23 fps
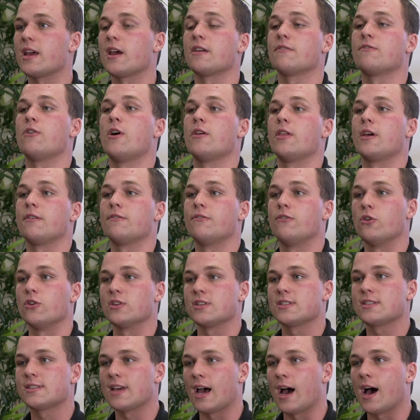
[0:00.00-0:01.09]
how you find that
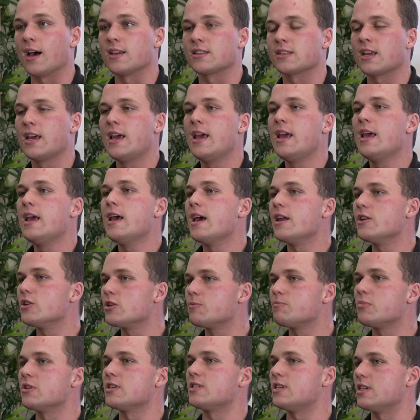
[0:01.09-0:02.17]
first task, and
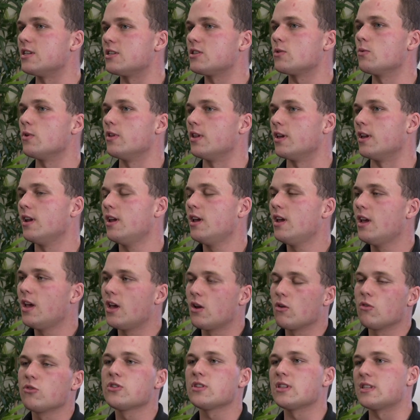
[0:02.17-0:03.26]
just persist with it. And
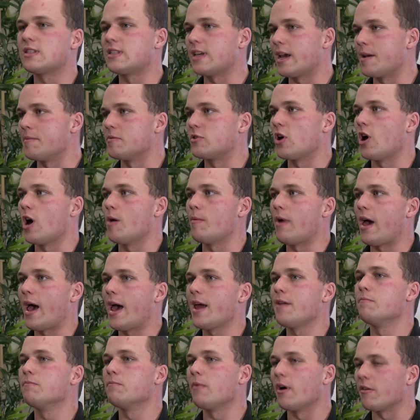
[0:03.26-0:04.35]
also at the same time, I
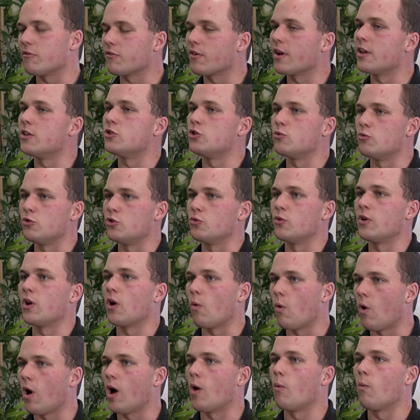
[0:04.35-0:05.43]
had my friends who were doing
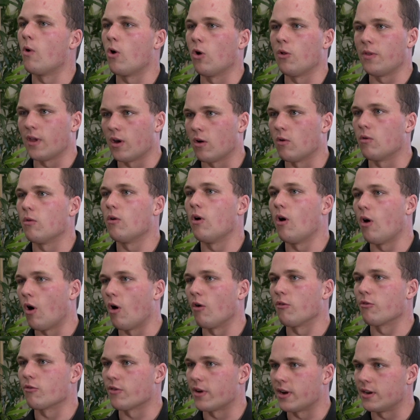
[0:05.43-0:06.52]
quite well and they were
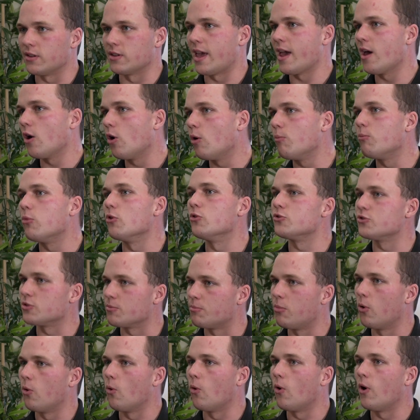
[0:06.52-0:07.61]
offering the help or the
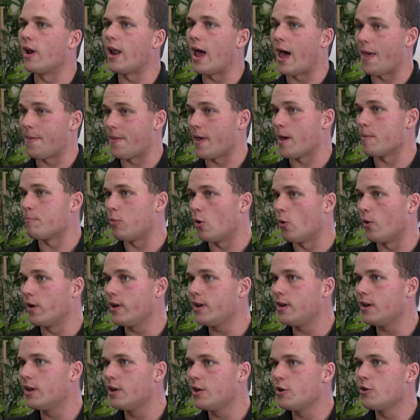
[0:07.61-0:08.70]
support at that
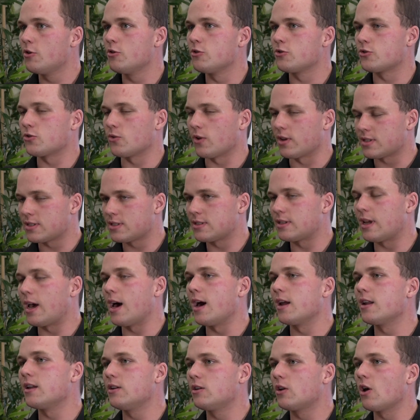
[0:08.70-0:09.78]
point. So when I
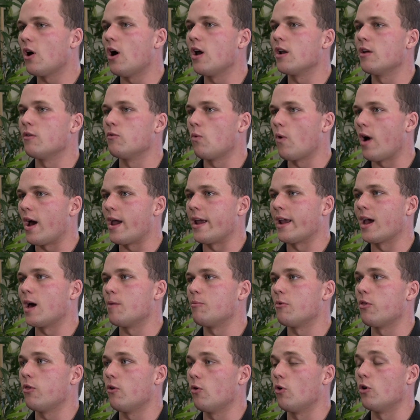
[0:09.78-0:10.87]
started kind of weighing up,
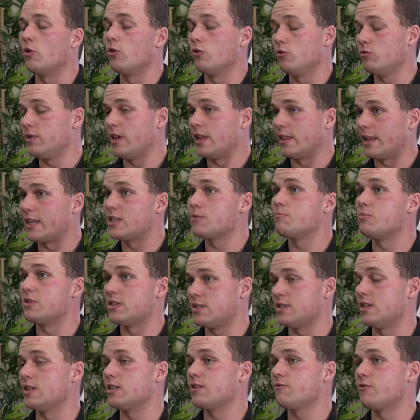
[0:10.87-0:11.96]
I thought, yeah, let's
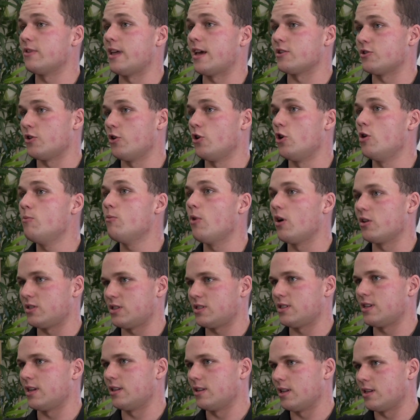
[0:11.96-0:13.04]
persist for that term. I just
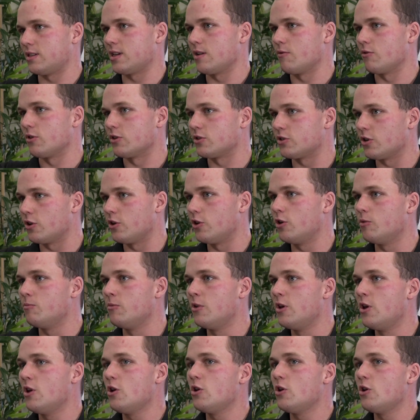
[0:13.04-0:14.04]
said, let's give it a term.